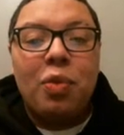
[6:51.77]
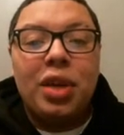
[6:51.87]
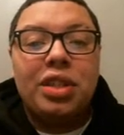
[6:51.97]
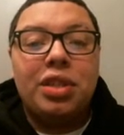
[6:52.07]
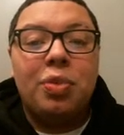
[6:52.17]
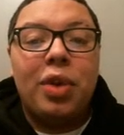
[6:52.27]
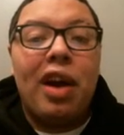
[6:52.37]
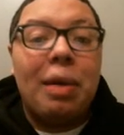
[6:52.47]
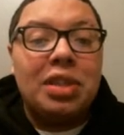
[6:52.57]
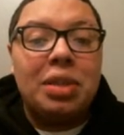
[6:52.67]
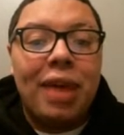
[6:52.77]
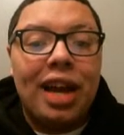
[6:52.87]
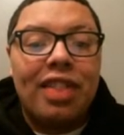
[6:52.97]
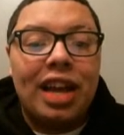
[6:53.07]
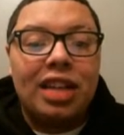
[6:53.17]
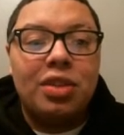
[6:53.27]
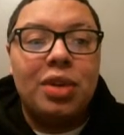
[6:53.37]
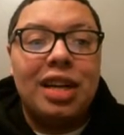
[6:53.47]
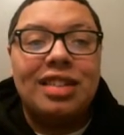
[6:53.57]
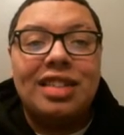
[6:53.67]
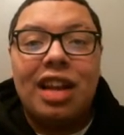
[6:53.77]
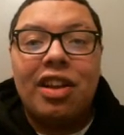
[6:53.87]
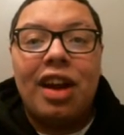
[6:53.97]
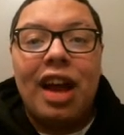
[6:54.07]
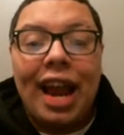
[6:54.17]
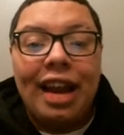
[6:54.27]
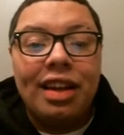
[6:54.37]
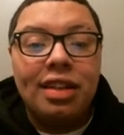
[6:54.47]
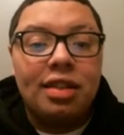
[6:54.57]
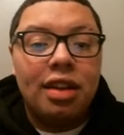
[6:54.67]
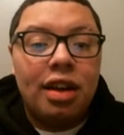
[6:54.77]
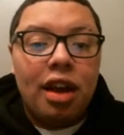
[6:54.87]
which we are able to make thanks to Constellar Hades.